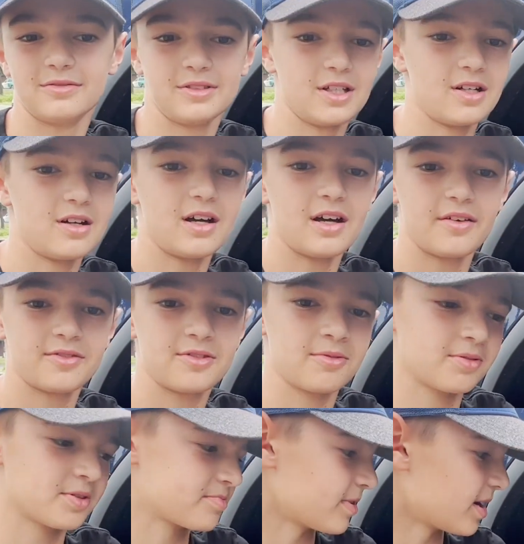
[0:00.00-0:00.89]
You don't have
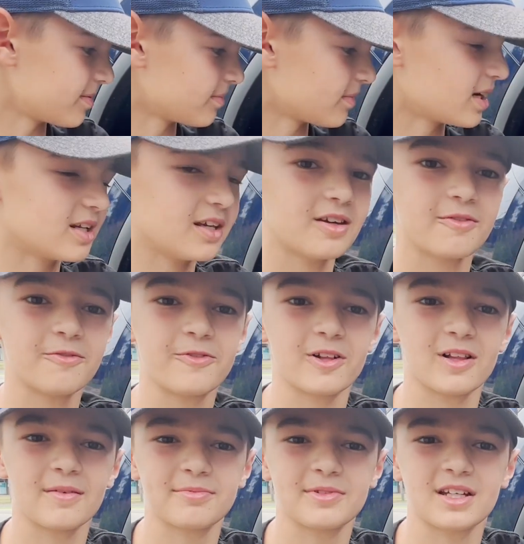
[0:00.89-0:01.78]
to spend money and
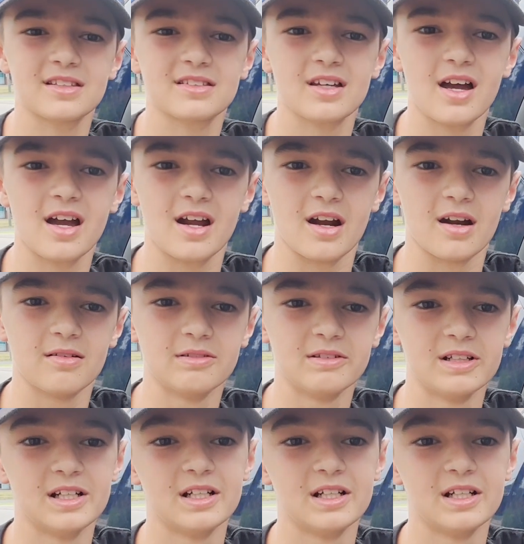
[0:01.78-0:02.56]
fill up that tire.